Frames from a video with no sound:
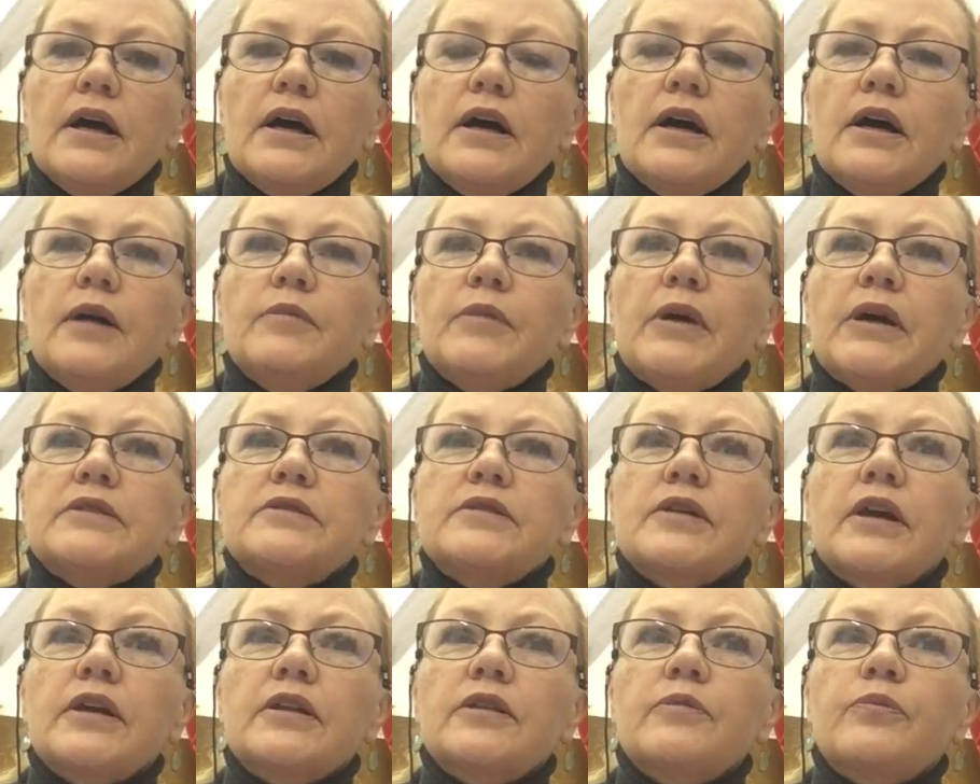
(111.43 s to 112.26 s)
I
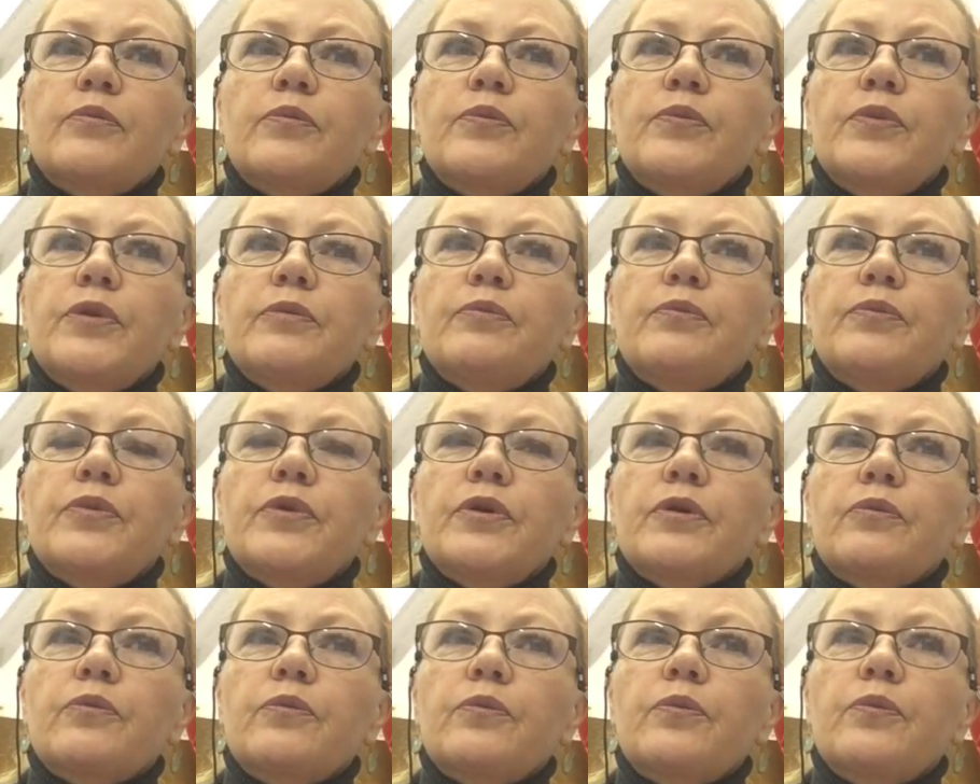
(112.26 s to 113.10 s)
take
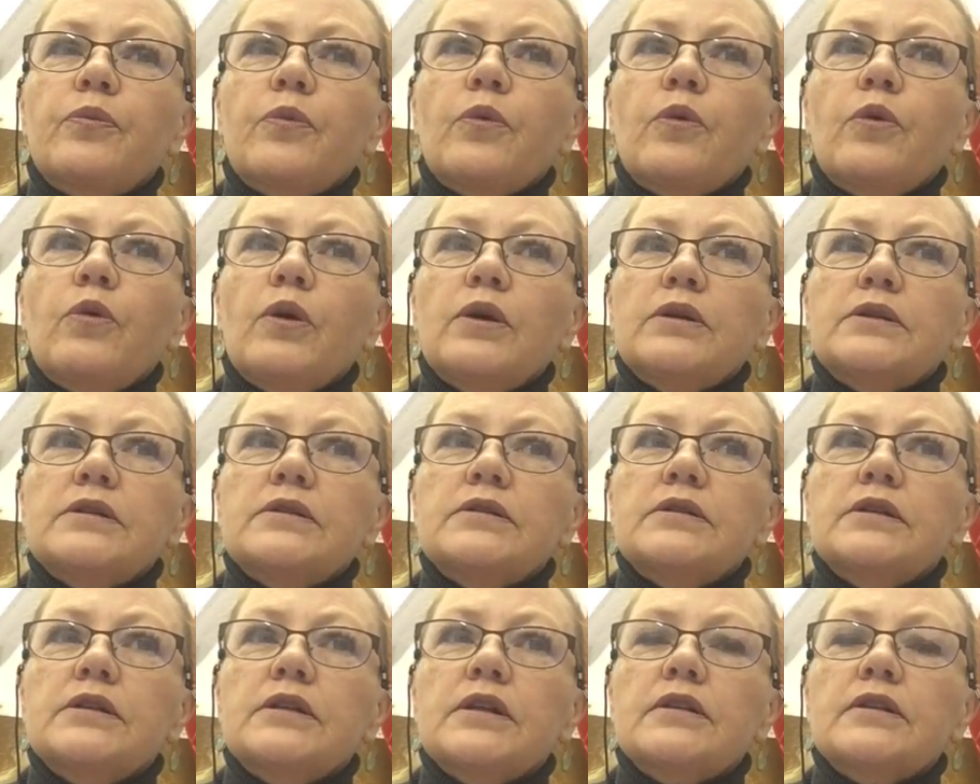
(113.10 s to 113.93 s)
the
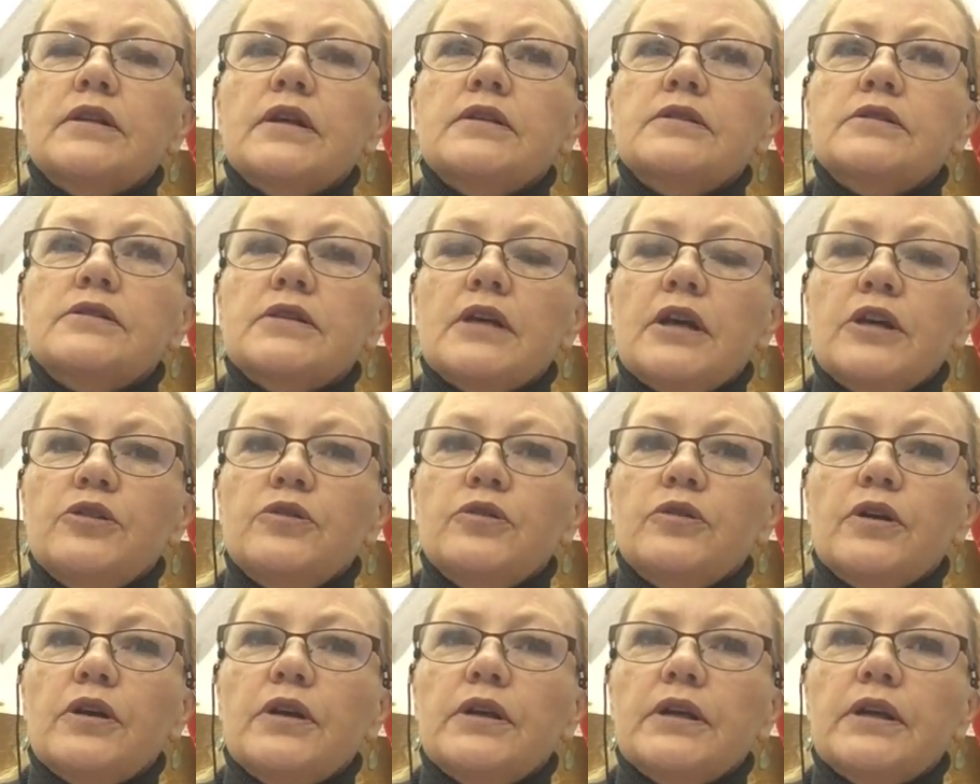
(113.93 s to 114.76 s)
quantity that they say
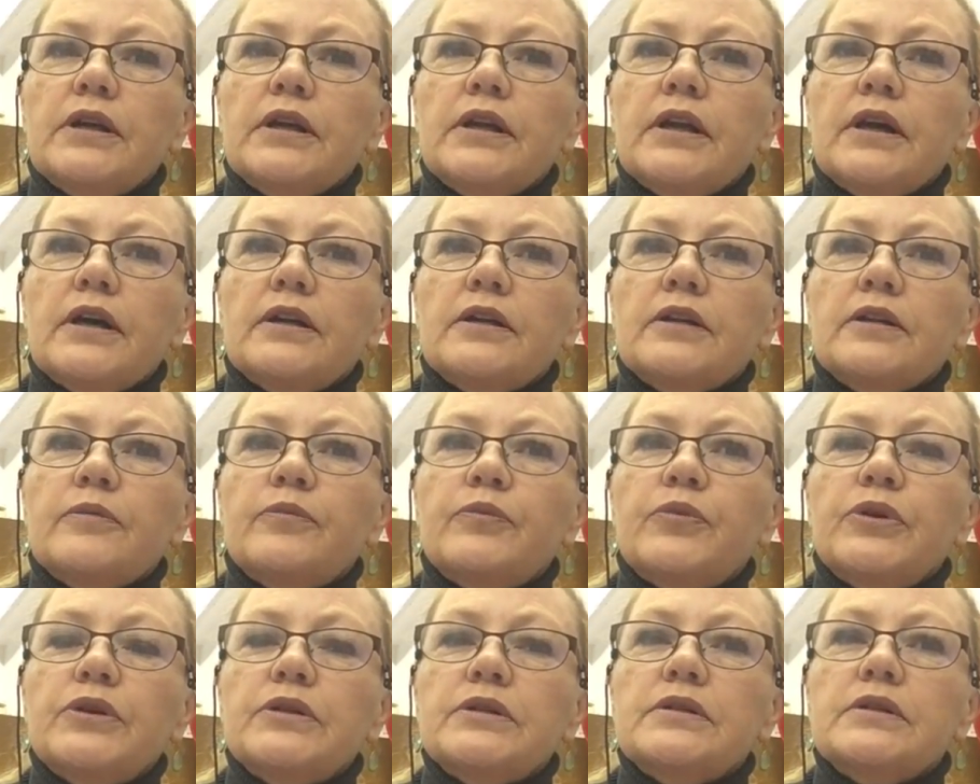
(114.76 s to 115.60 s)
you're going to get out of the
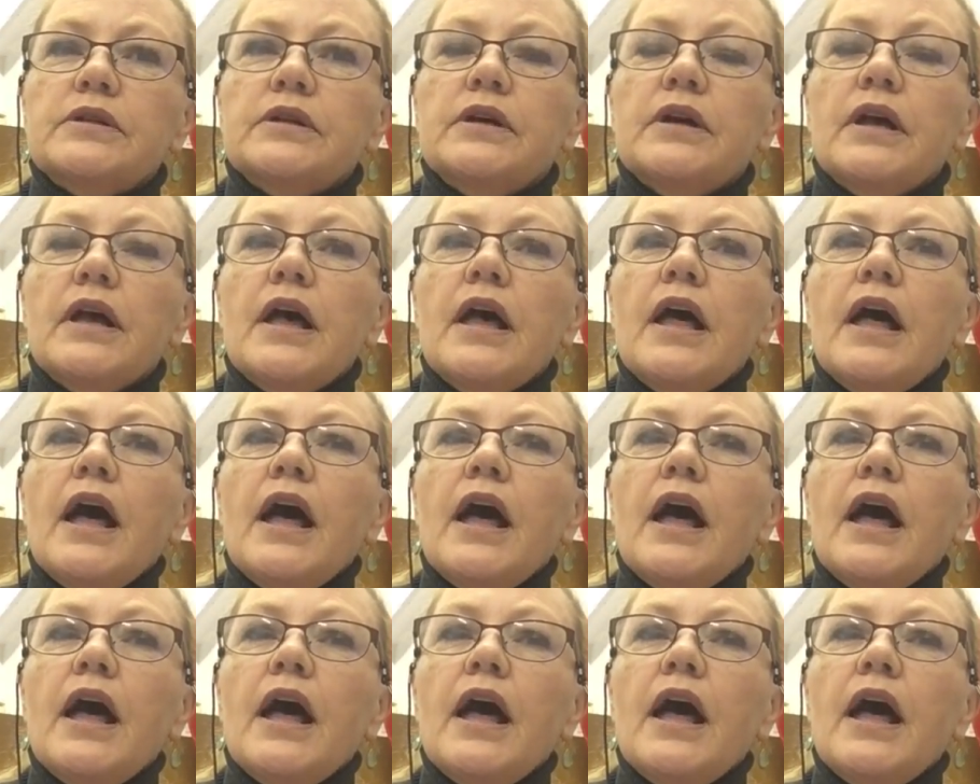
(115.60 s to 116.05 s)
printer,